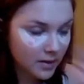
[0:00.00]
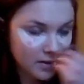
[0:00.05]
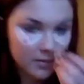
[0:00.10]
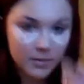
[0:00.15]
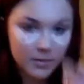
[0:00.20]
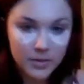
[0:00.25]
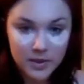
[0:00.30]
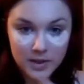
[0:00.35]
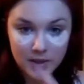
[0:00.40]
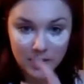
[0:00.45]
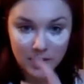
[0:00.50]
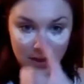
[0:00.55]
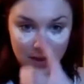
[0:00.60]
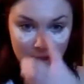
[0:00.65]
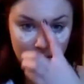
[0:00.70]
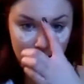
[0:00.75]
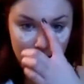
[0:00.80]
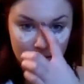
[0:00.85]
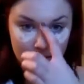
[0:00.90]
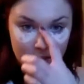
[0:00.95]
But so you get a
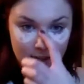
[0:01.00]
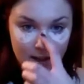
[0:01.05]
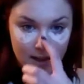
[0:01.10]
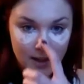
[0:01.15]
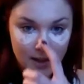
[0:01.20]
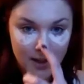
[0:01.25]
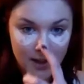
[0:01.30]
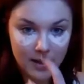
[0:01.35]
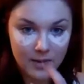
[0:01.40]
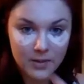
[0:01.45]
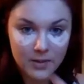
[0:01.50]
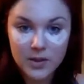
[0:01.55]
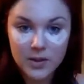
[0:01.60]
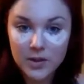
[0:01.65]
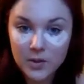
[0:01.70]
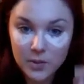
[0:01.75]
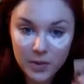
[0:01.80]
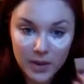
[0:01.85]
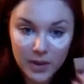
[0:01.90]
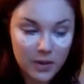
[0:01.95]
nice highlight, which is
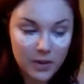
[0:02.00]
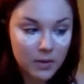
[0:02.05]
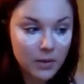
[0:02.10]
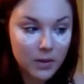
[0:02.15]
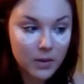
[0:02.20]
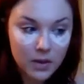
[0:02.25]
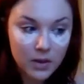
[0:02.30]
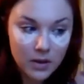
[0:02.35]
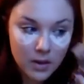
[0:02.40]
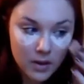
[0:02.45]
really cool.